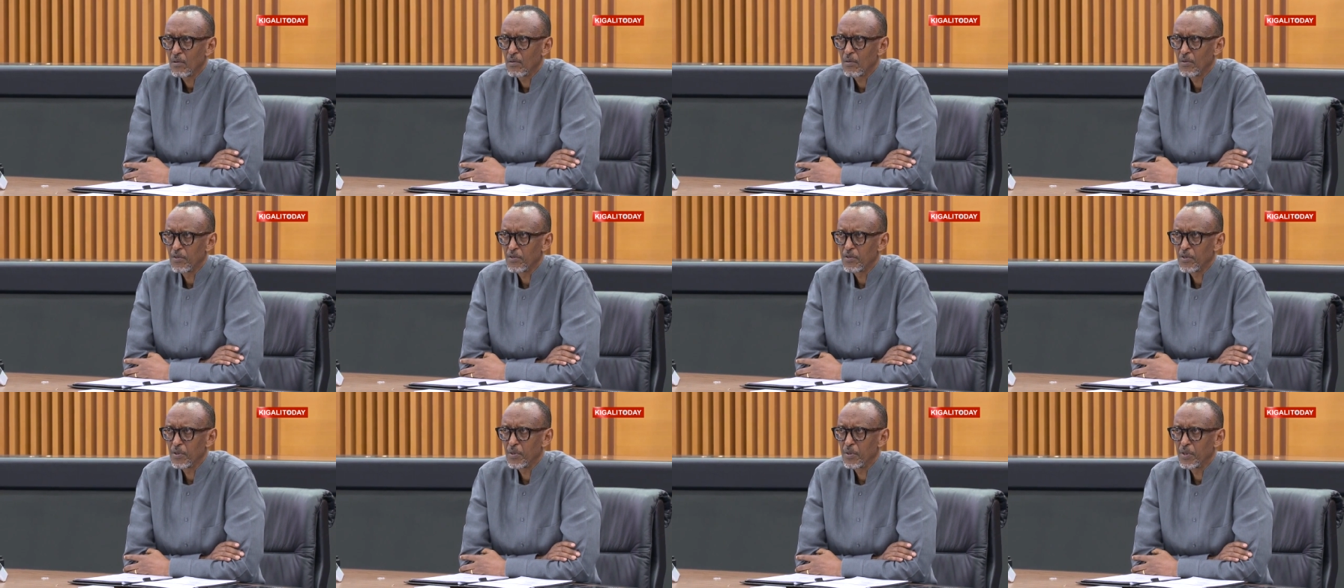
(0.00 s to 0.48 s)

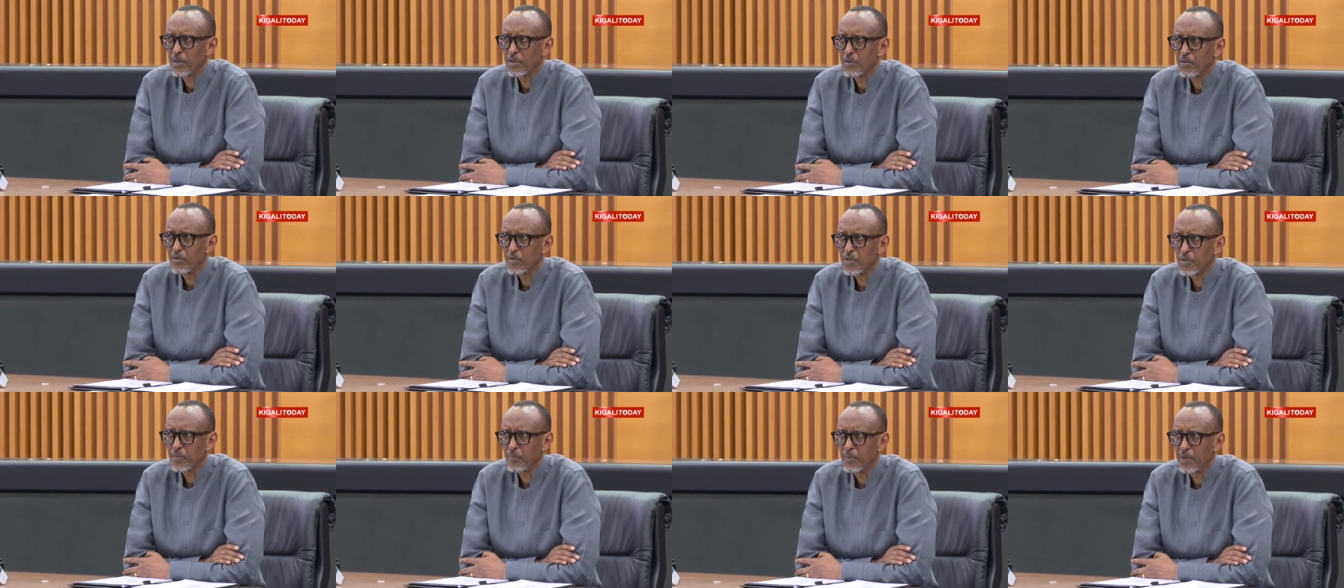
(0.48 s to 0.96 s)
Continuing
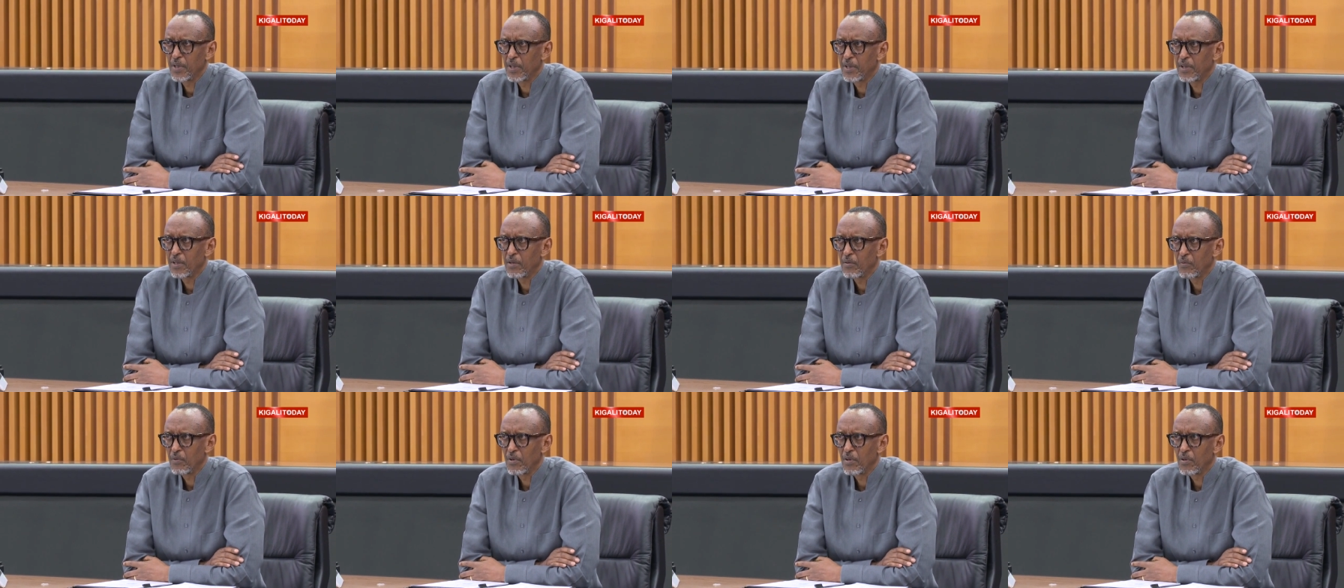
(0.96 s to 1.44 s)
to
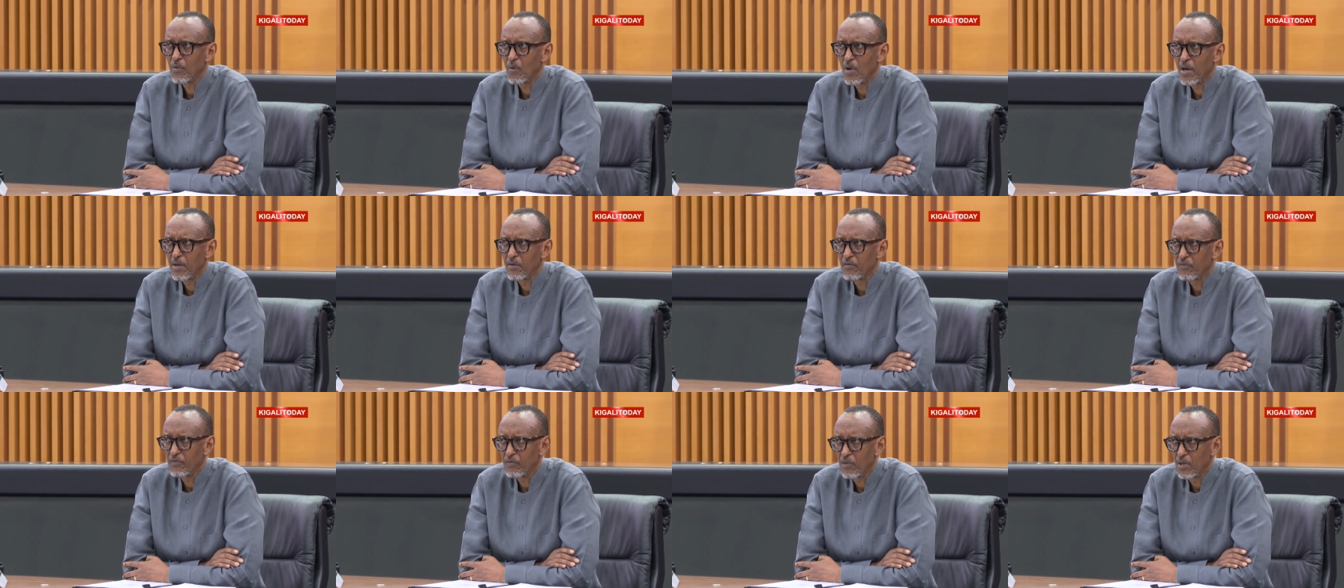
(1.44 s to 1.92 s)
speak with
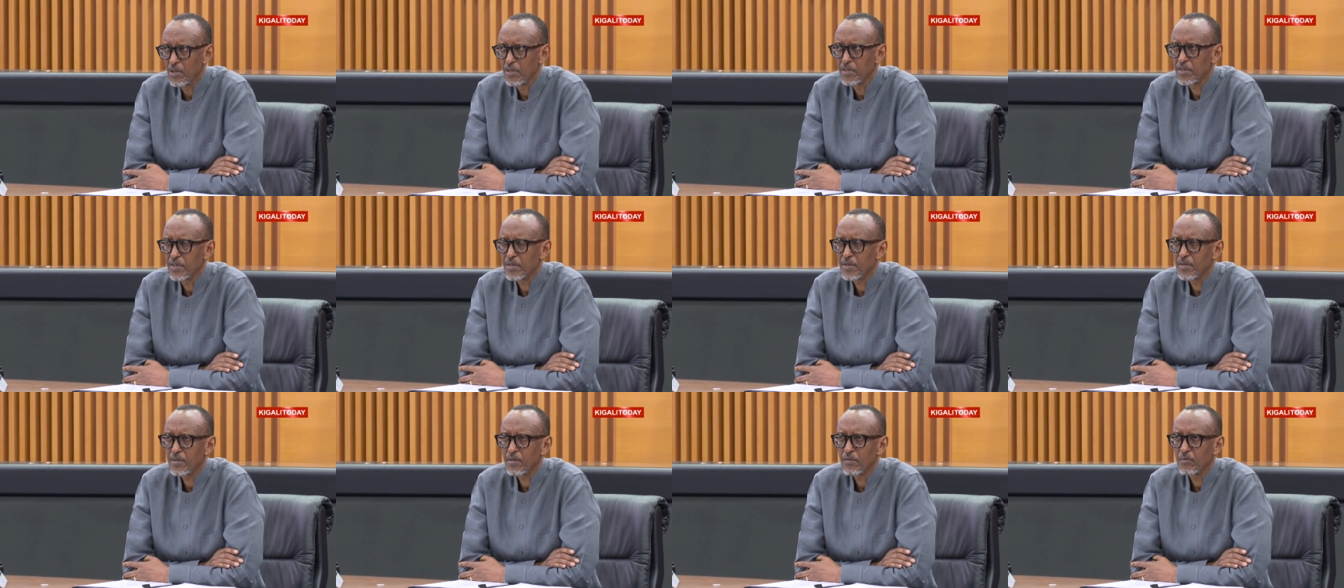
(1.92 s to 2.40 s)
one
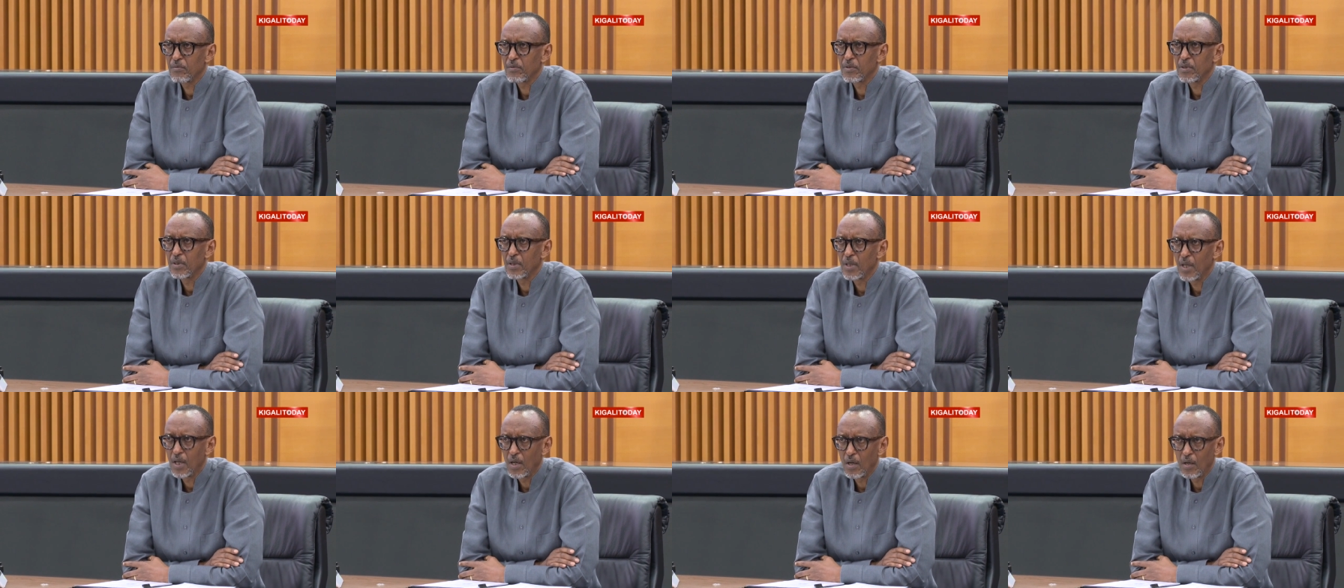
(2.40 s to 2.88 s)
voice
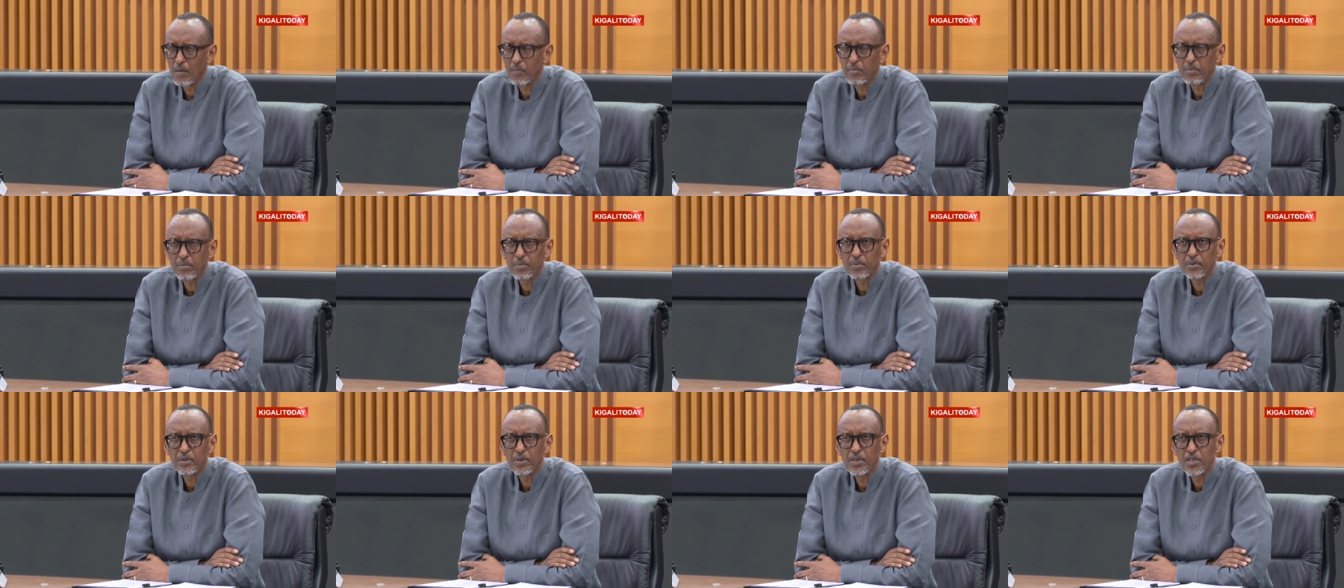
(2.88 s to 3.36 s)
will
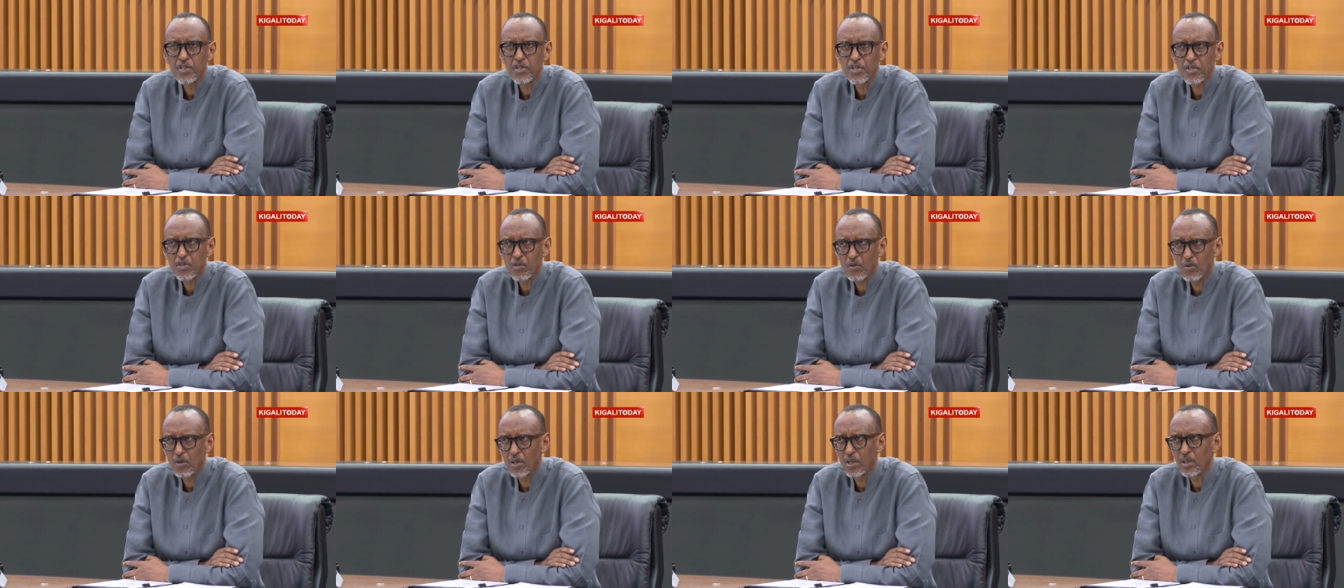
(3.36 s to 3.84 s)
help
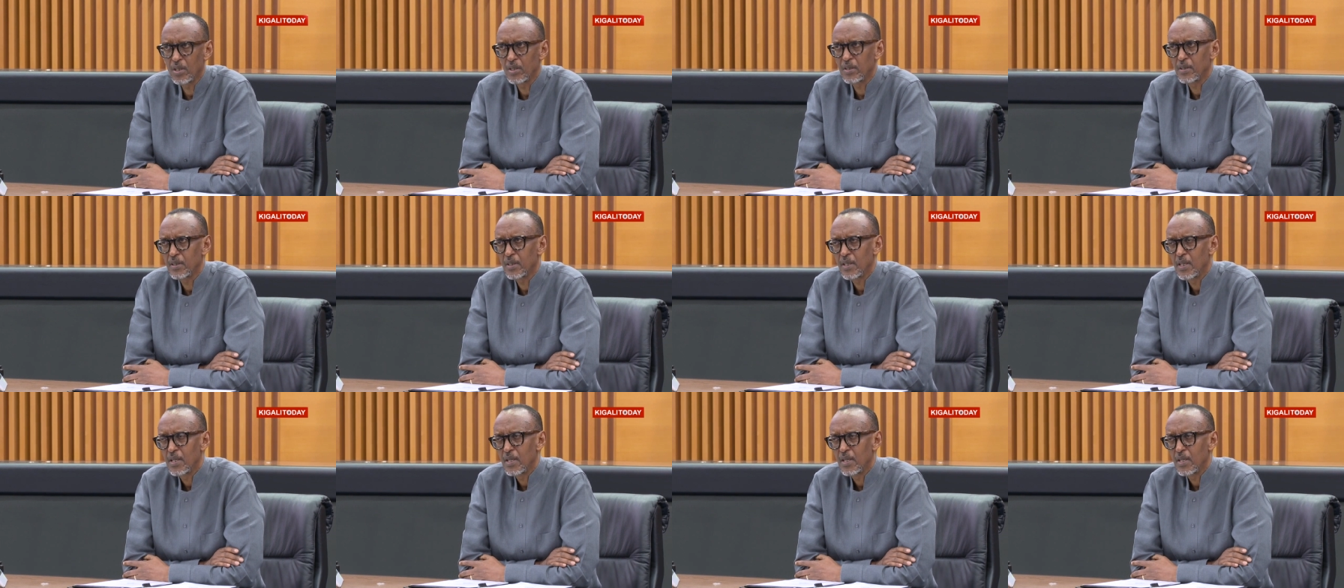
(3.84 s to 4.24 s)
ensure